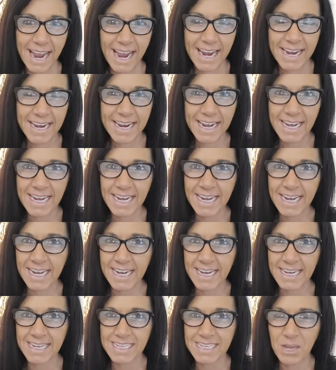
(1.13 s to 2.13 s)
Hey
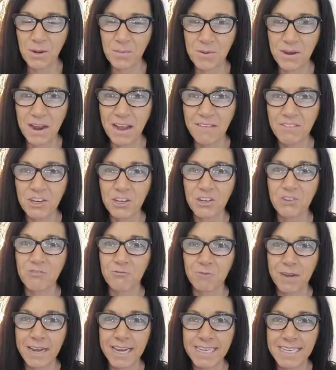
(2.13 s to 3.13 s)
guys, hope you're having a
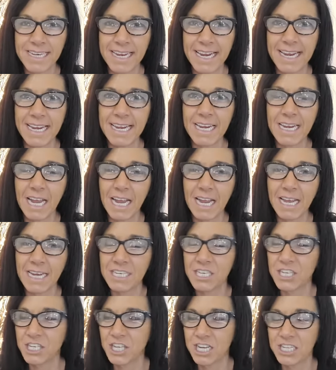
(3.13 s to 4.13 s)
great day.
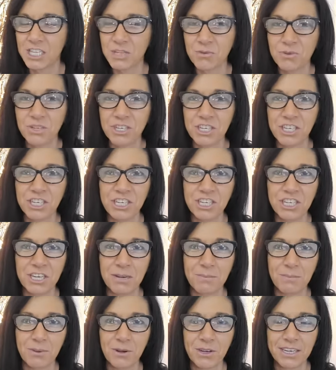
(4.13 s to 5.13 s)
I just wanted to
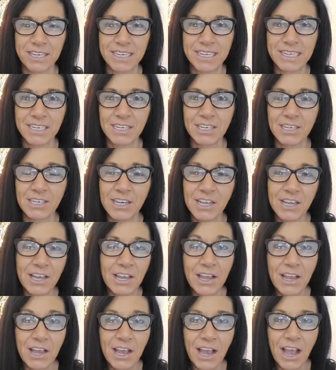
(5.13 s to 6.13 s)
jump on here
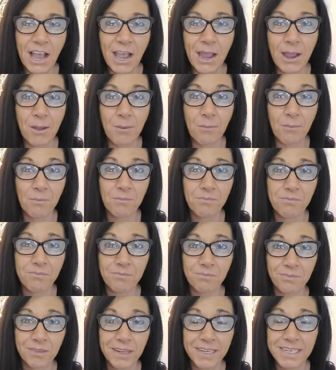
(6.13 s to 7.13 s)
um,
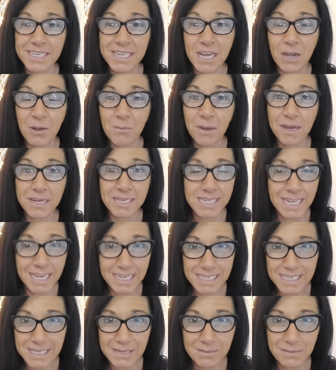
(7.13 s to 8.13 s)
and tell my
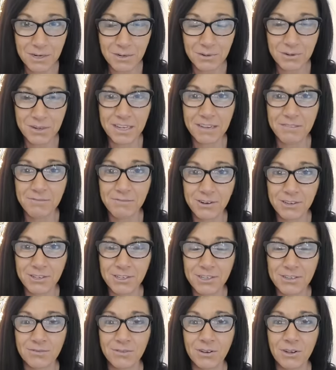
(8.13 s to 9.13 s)
testimony,
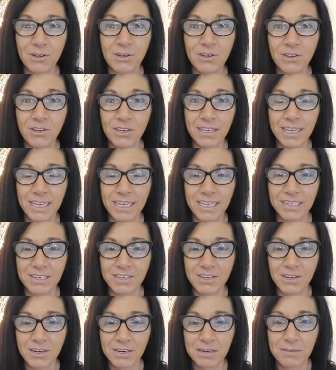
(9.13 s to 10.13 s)
first of all,
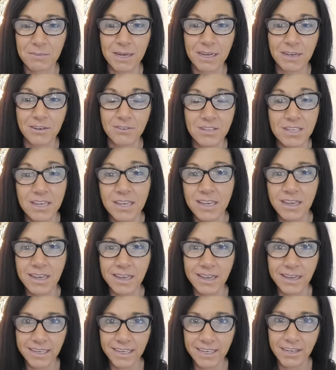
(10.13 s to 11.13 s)
and talk about,
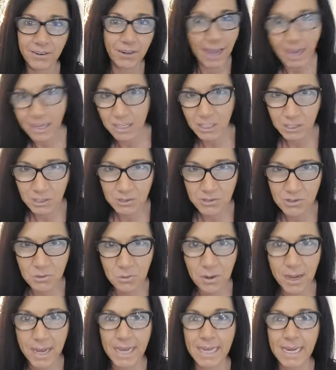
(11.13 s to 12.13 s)
you know, how to
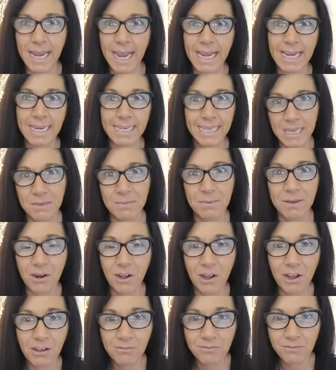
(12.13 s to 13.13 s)
lose weight and keep it
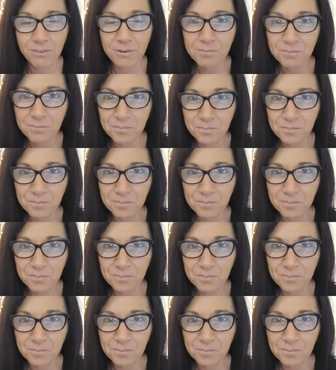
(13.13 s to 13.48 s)
off.